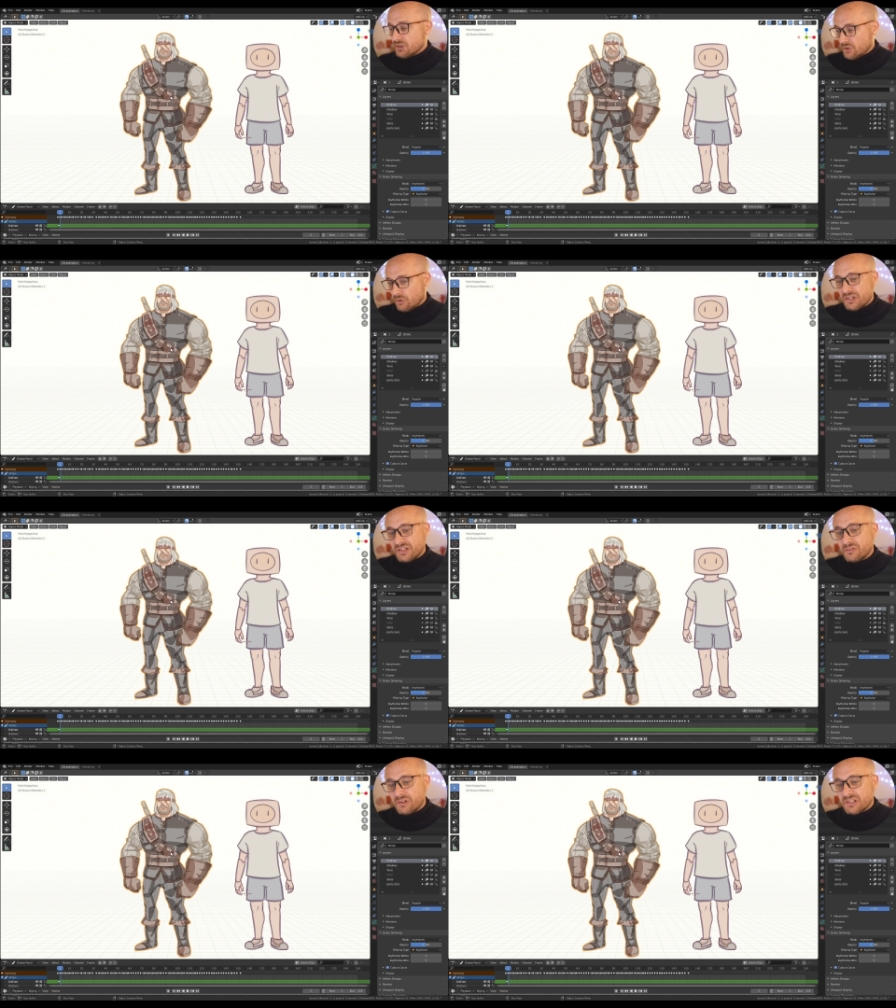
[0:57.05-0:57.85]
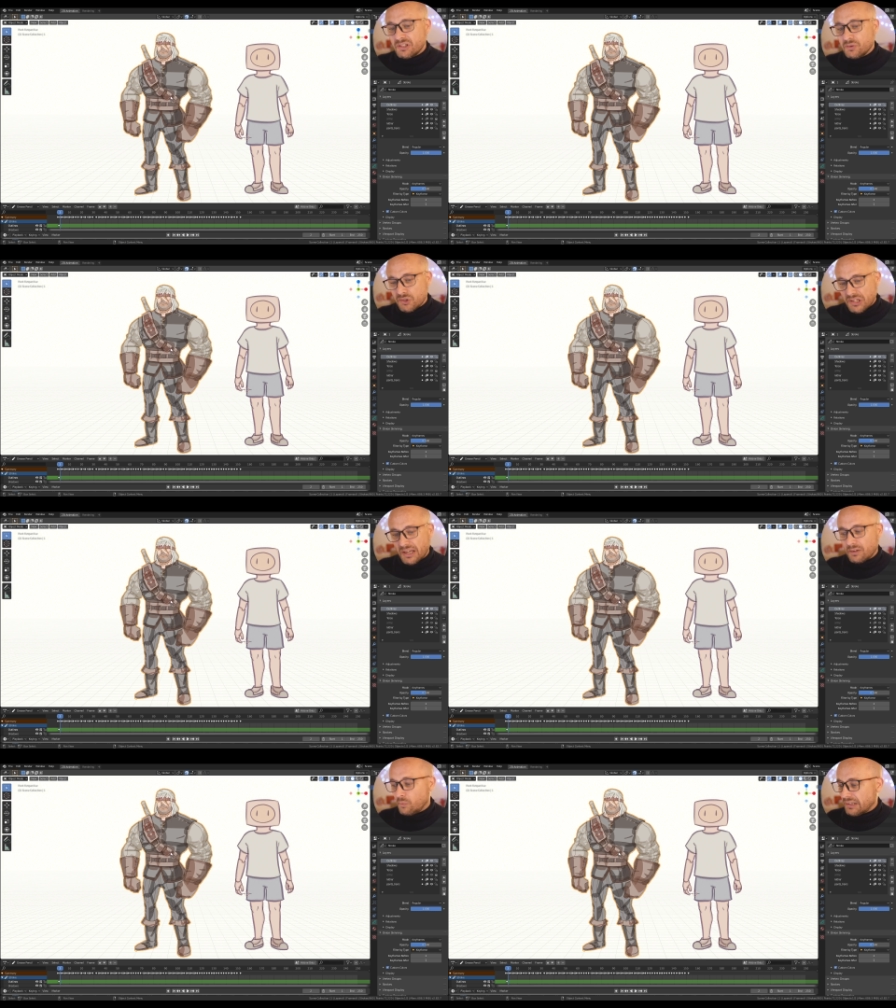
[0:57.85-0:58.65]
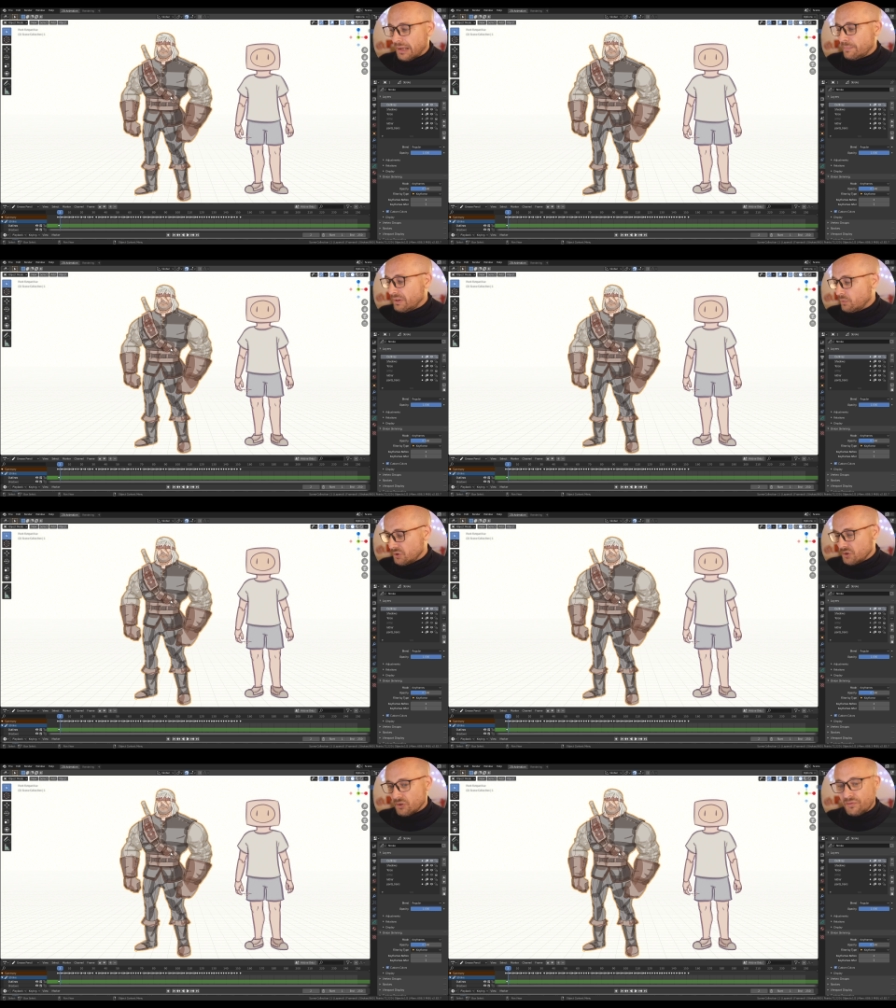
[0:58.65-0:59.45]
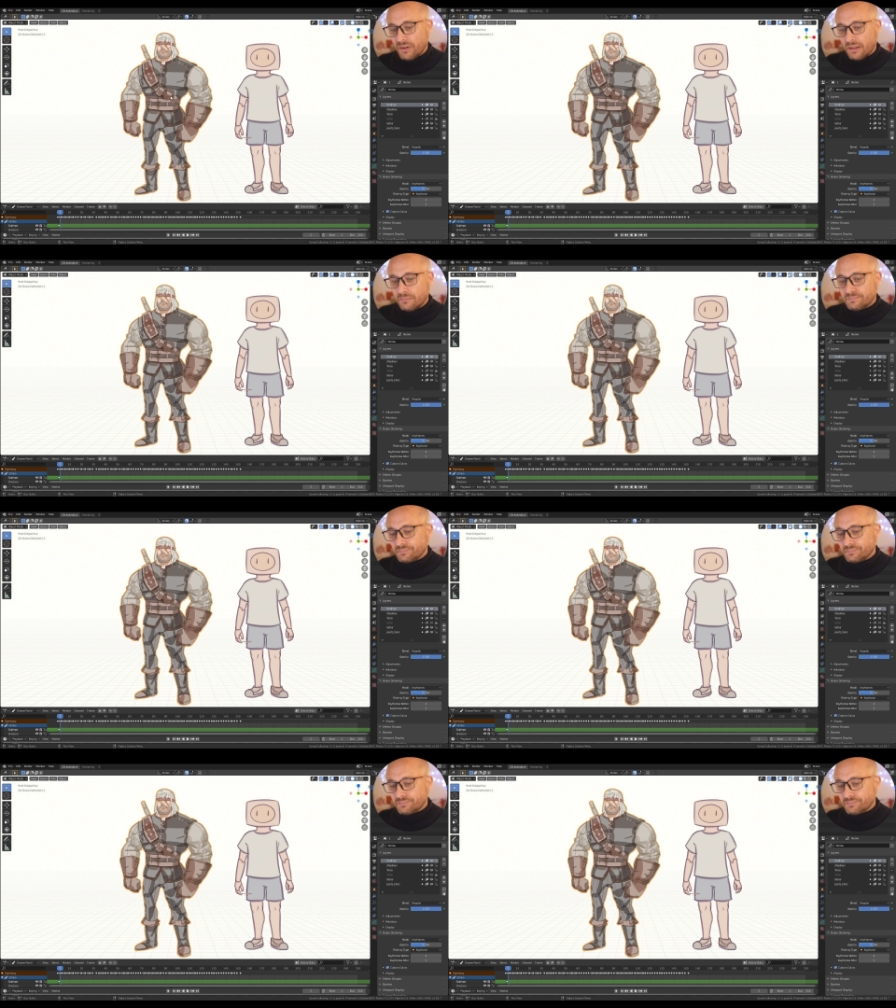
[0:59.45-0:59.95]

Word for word: So it's interesting to check what happened with your field.